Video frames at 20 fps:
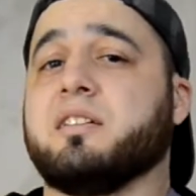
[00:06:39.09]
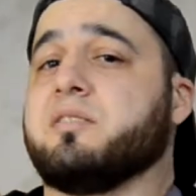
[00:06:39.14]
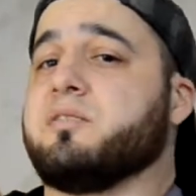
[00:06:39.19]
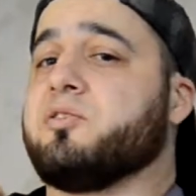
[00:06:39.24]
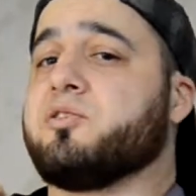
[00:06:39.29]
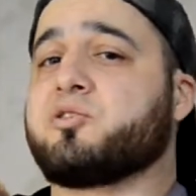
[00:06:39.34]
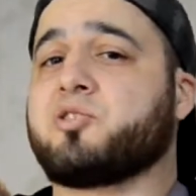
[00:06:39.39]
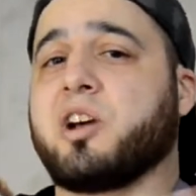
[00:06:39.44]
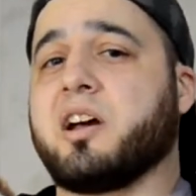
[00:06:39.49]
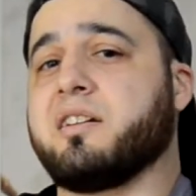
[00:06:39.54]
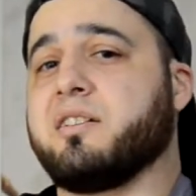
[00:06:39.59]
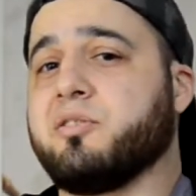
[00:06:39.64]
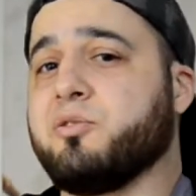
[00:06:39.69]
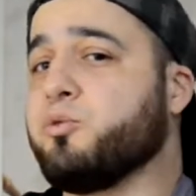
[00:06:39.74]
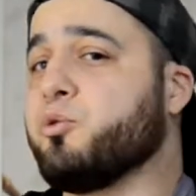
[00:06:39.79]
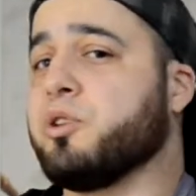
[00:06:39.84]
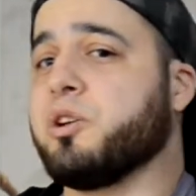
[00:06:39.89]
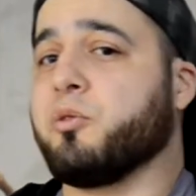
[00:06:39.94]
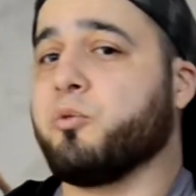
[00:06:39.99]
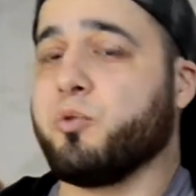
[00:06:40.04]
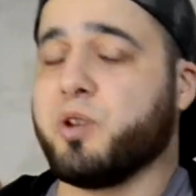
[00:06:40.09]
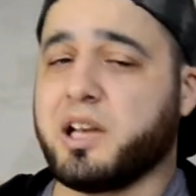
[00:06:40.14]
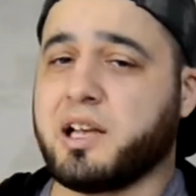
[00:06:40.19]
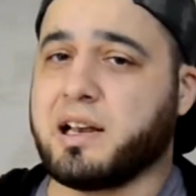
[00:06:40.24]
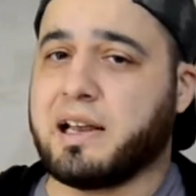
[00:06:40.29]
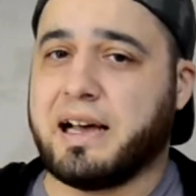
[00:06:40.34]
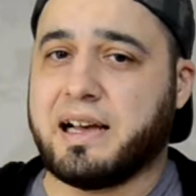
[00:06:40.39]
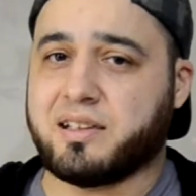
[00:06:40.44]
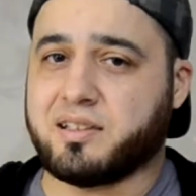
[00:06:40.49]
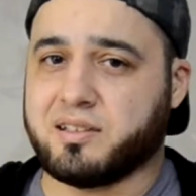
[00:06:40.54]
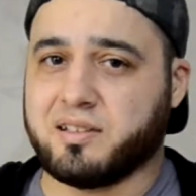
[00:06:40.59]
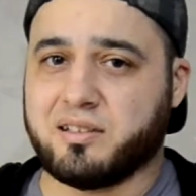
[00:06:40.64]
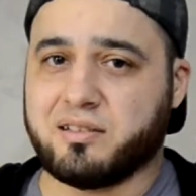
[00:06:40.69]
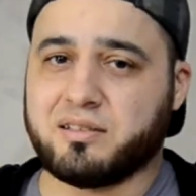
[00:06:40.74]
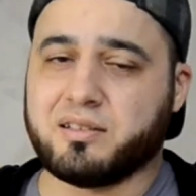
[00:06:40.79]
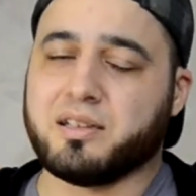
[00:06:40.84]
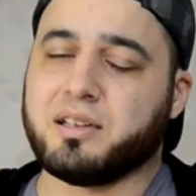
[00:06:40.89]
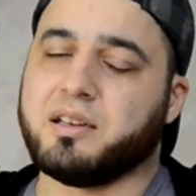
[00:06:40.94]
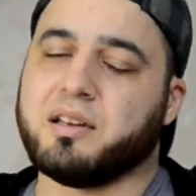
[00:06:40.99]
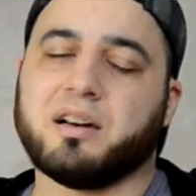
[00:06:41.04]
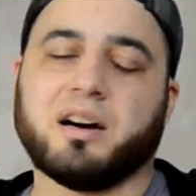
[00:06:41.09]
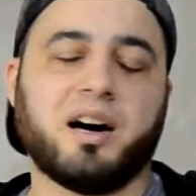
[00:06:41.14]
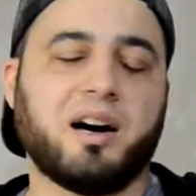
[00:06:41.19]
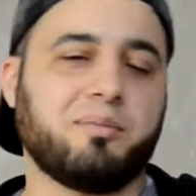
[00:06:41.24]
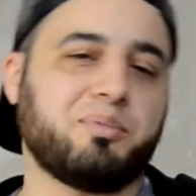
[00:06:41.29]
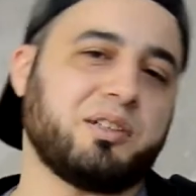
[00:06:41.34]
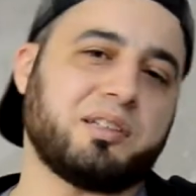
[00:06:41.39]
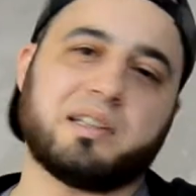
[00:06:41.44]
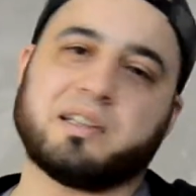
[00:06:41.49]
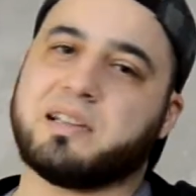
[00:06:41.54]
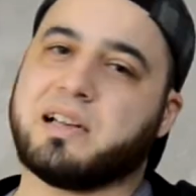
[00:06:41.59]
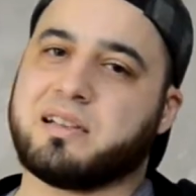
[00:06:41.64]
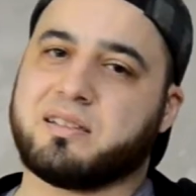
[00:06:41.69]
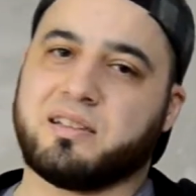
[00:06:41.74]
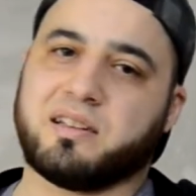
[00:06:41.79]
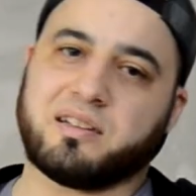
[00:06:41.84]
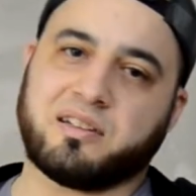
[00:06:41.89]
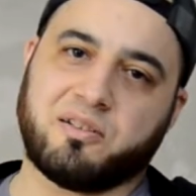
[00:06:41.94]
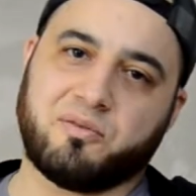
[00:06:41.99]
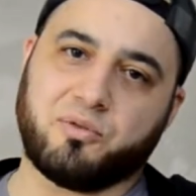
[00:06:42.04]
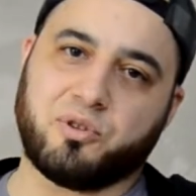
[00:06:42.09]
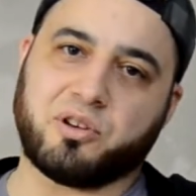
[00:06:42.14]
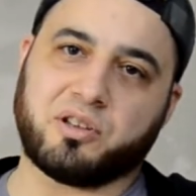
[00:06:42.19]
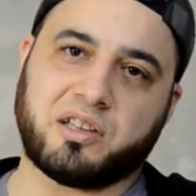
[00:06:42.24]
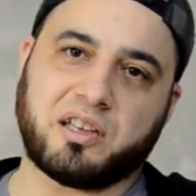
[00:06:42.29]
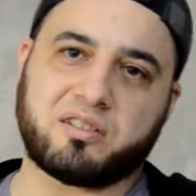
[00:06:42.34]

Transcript: you try to do it with glasses, obviously that's not gonna work.